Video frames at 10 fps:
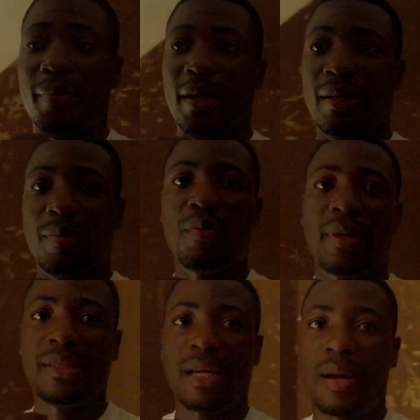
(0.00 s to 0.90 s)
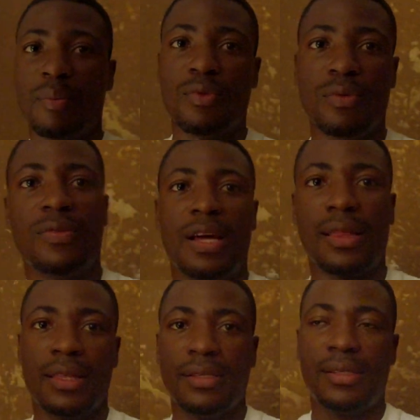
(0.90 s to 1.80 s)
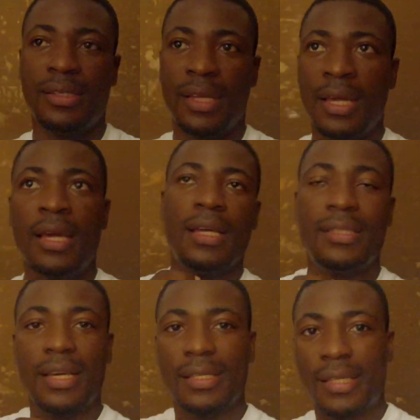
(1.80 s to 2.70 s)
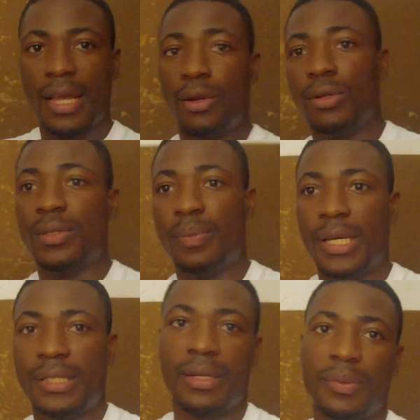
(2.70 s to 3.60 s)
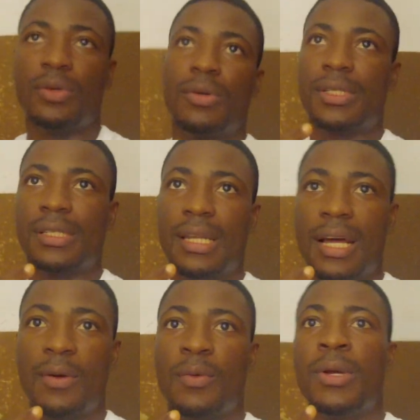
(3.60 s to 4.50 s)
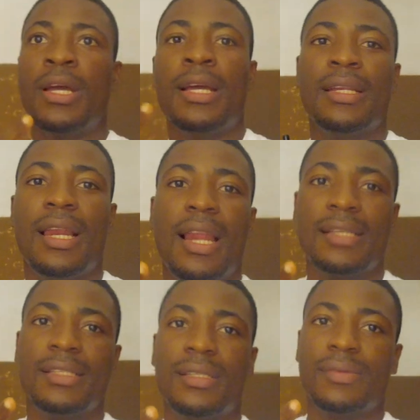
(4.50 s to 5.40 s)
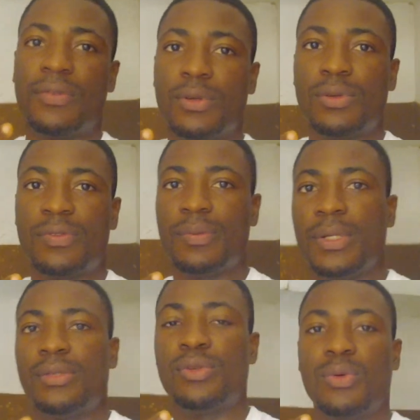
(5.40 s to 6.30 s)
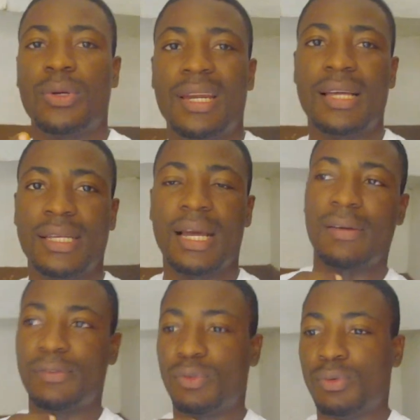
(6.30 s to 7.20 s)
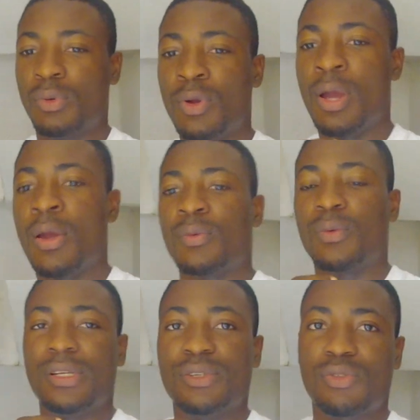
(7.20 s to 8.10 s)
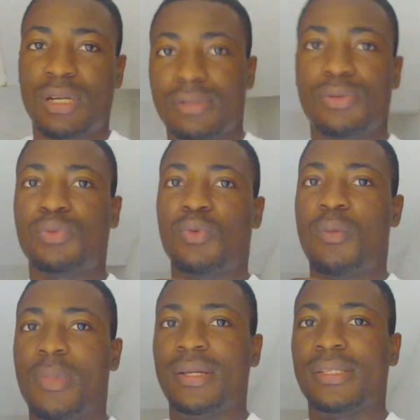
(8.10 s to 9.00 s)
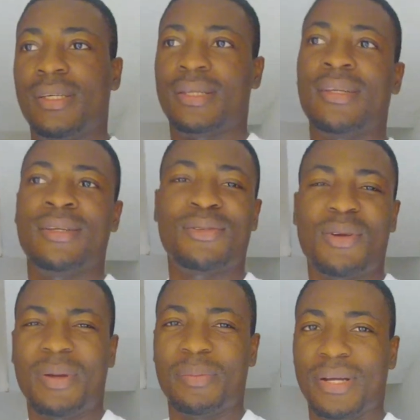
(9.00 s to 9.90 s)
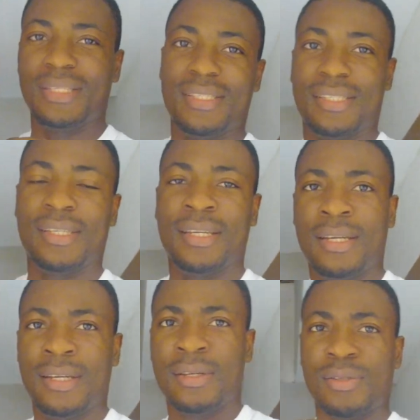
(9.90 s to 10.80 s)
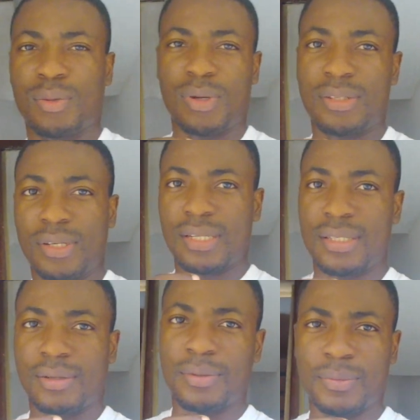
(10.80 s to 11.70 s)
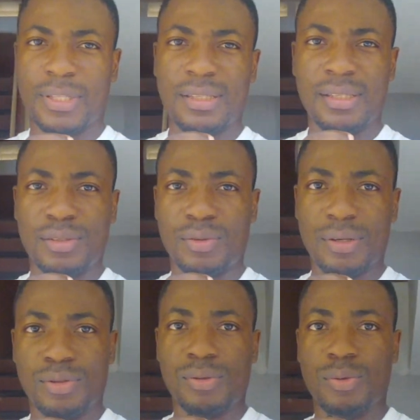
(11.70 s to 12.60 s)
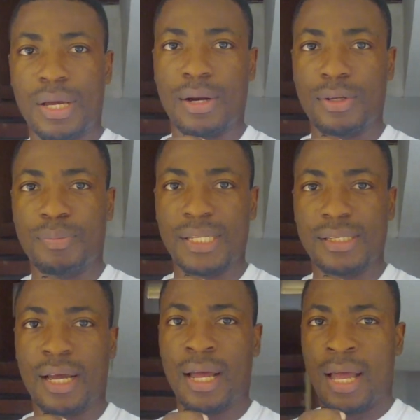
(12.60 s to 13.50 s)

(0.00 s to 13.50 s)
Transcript: But the moment I move like this, it gets a lot better because now the light is in front of me, so it doesn't have to really struggle so much. Sorry, I'm panting. So as you can tell, this is going to look a lot better